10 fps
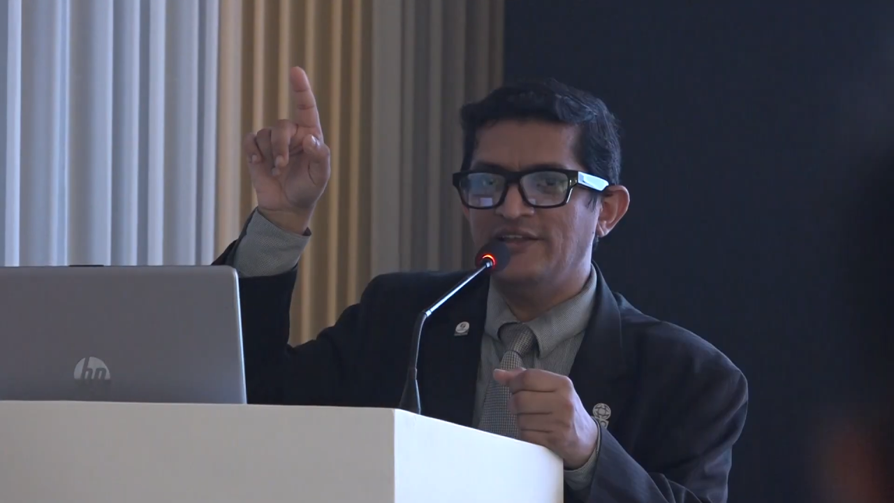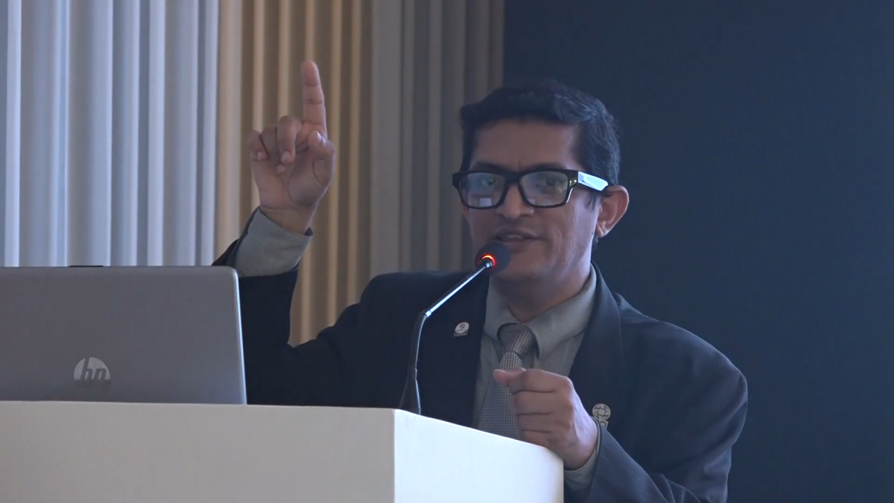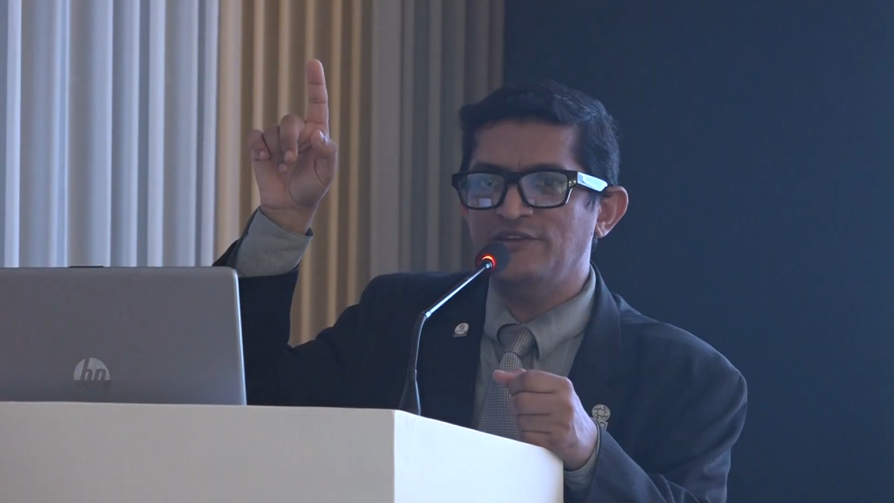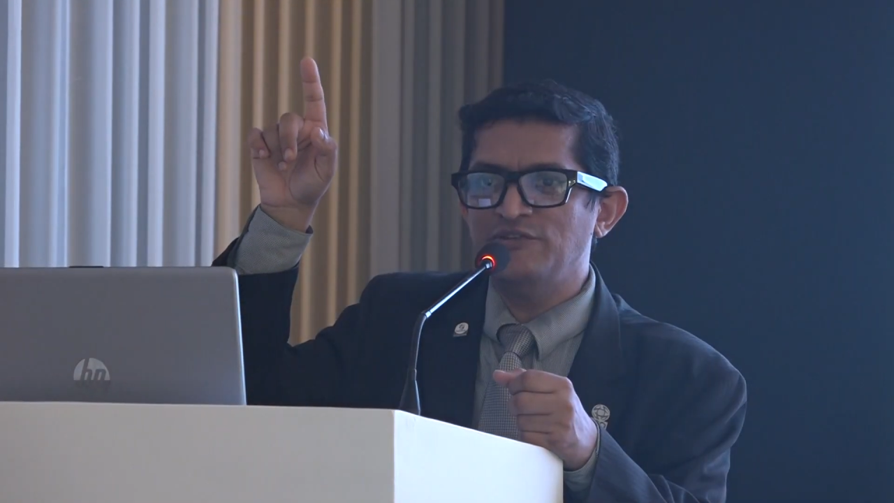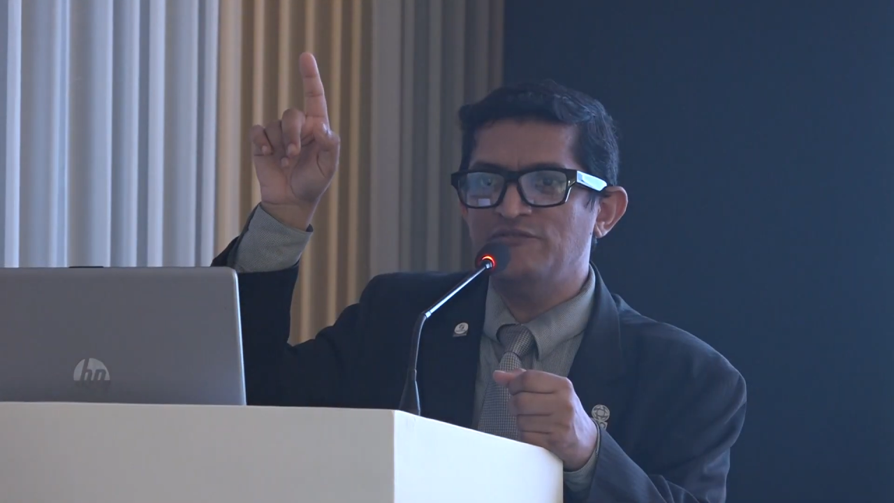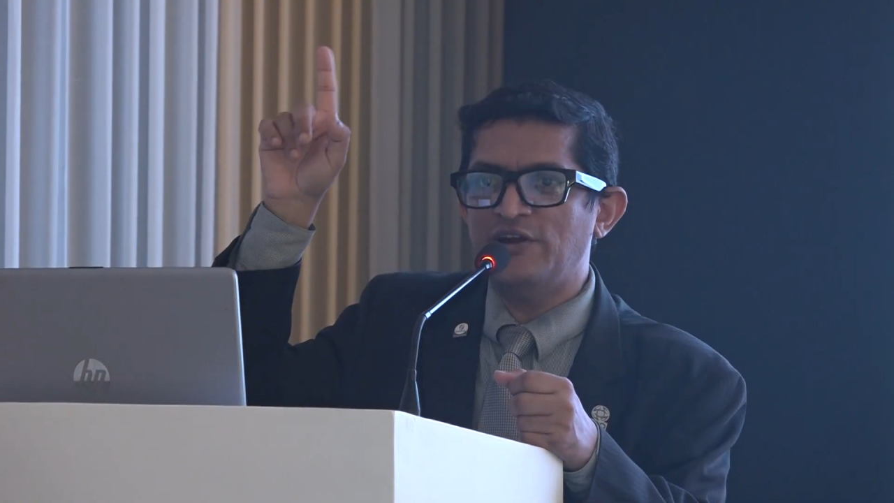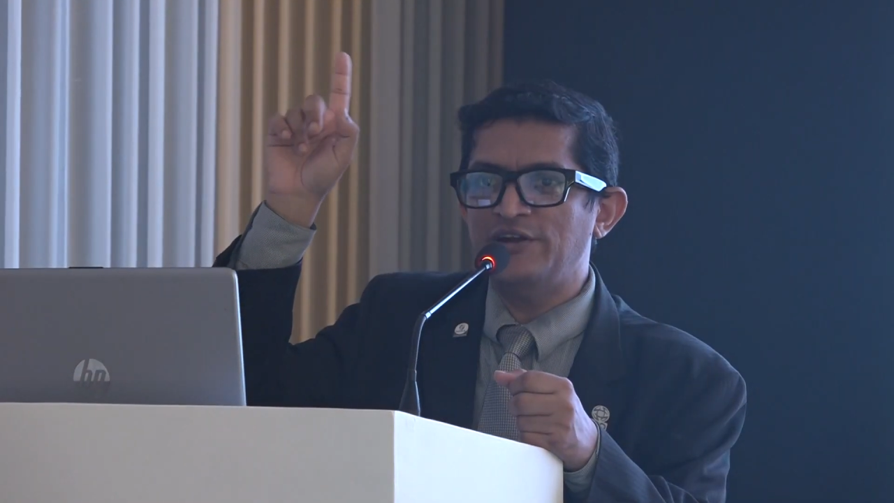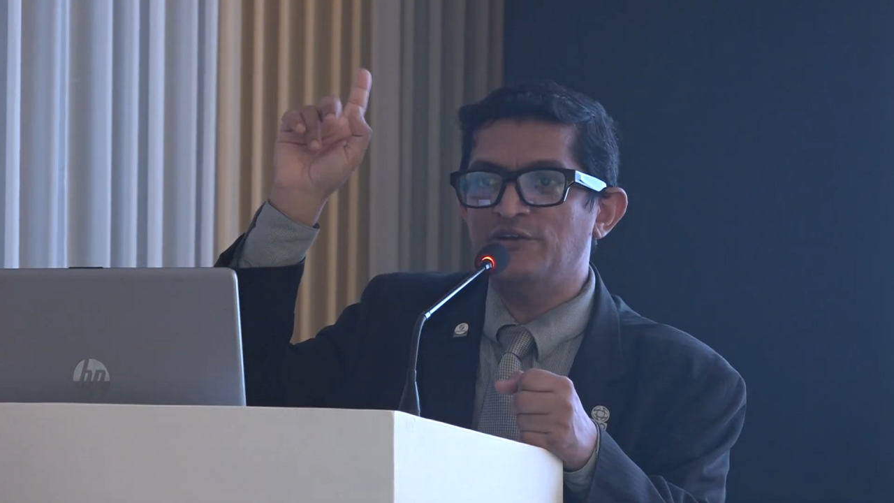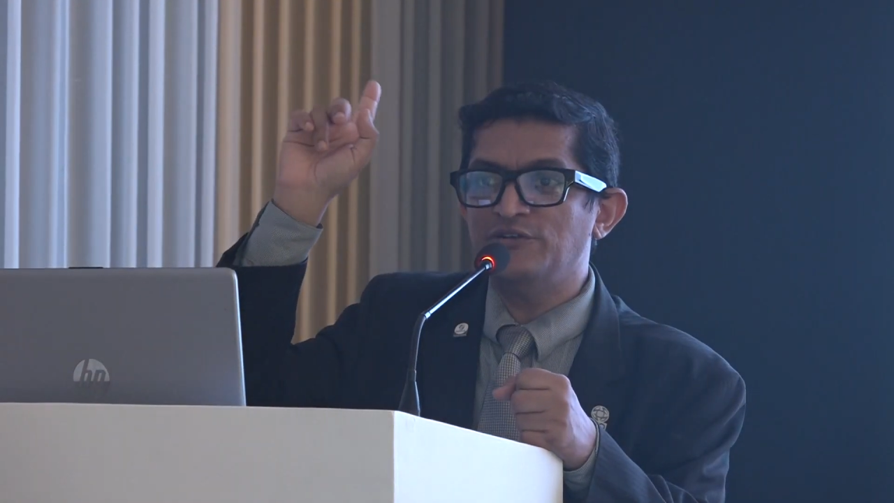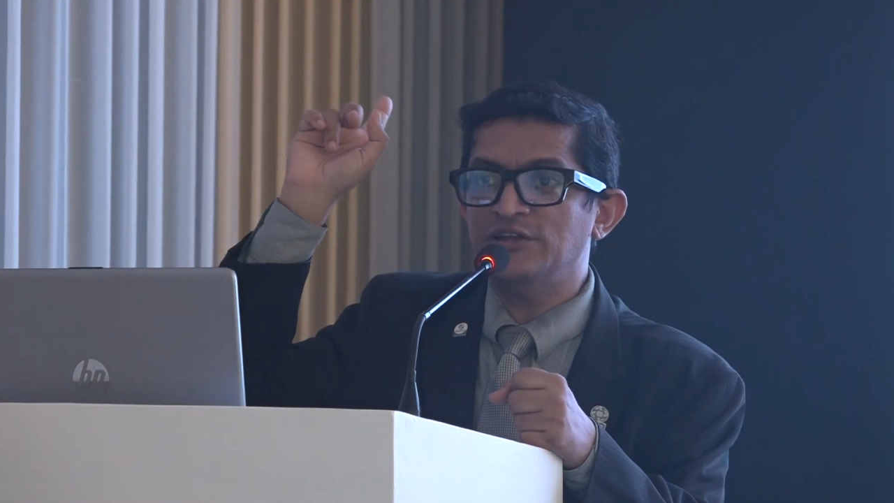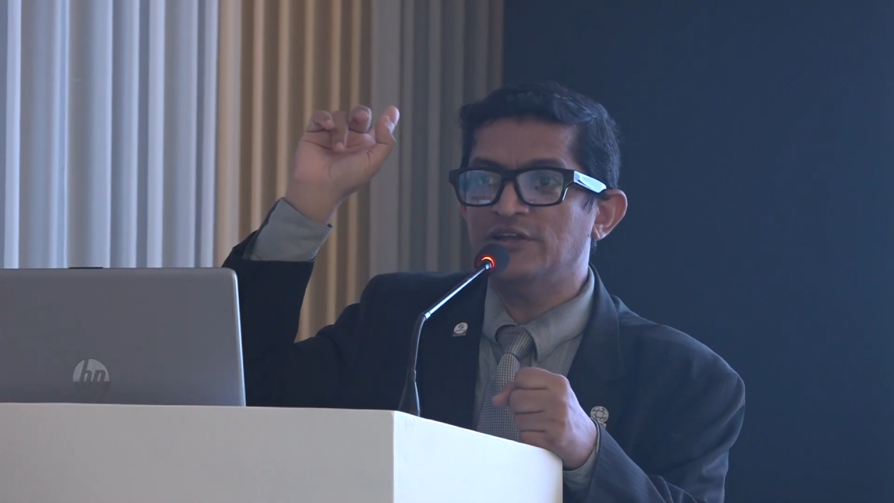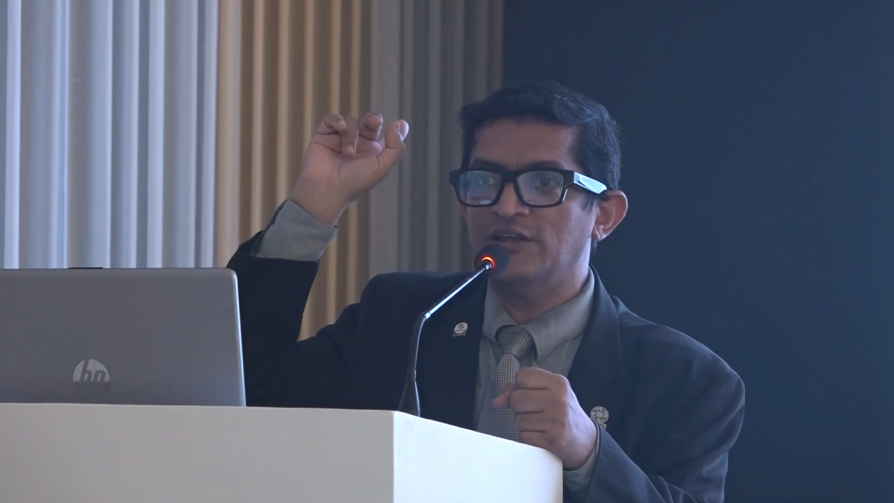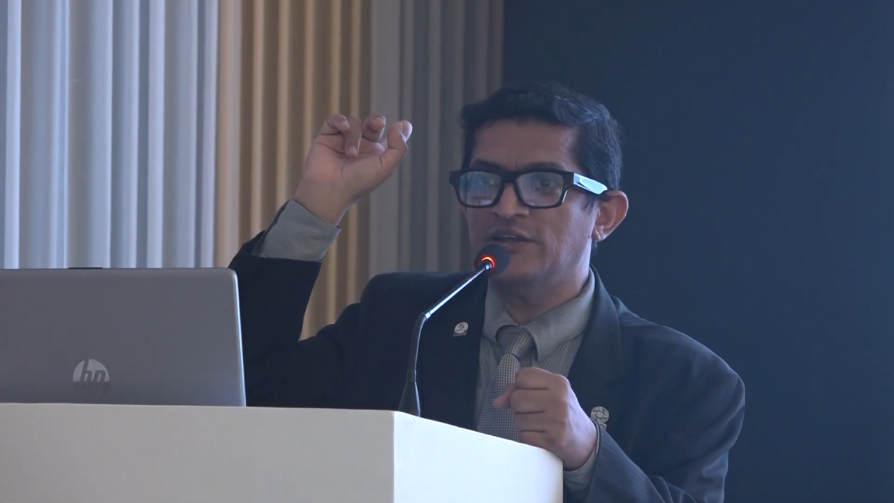and then we find out that